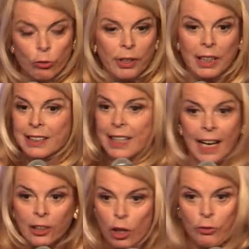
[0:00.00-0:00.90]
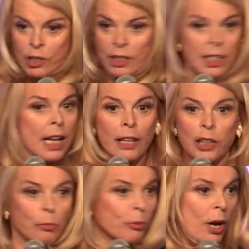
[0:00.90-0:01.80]
or the diagnosis
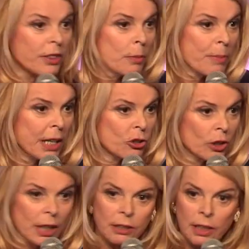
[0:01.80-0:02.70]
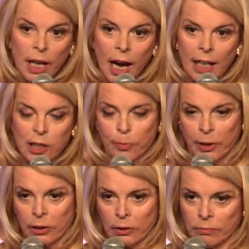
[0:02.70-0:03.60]
that brought the patient into the
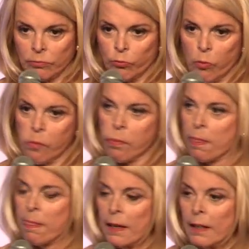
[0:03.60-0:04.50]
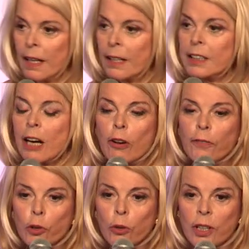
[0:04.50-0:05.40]
hospital. Now, of
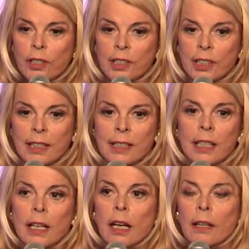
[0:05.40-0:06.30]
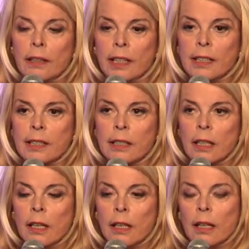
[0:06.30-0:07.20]
course, this
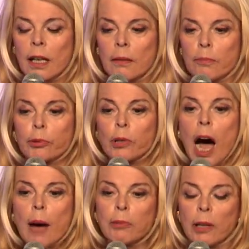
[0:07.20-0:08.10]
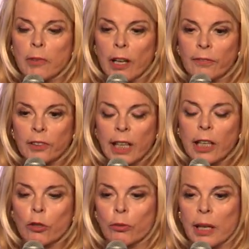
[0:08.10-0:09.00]
problem of
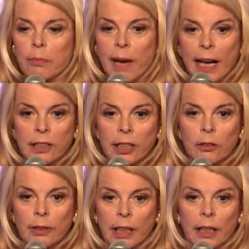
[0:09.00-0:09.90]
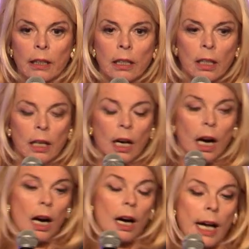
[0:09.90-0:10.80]
lingering bacteria
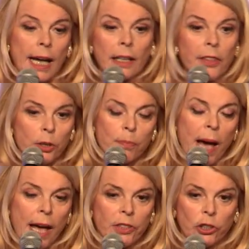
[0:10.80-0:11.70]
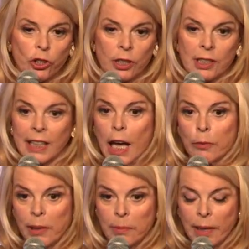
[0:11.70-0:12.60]
and other pathogens can
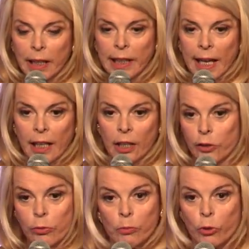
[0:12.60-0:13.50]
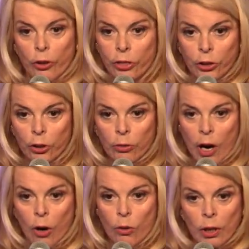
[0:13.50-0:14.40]
be mitigated through more
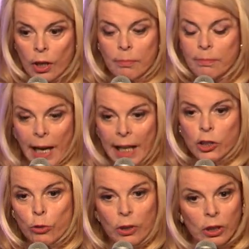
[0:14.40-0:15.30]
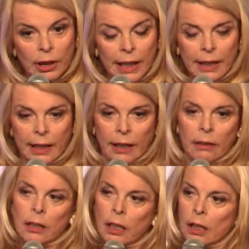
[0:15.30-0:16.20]
thorough manual cleaning.
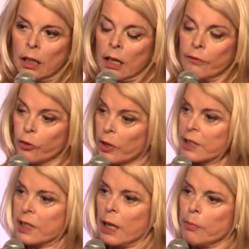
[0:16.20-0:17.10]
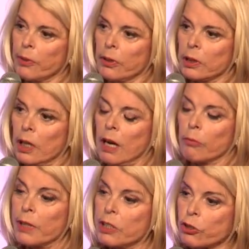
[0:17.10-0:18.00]
For example,
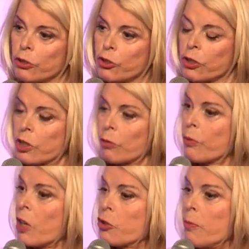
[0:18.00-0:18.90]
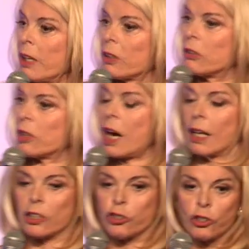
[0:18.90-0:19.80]
researchers at Rush Medical
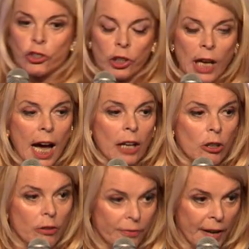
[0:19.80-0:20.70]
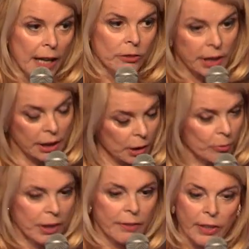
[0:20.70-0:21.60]
College in Chicago found, dealing
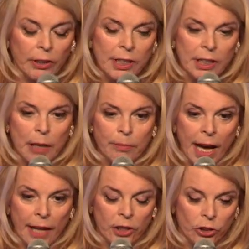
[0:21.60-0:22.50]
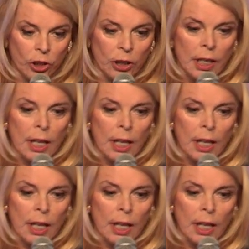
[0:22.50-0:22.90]
with the very same pathogen,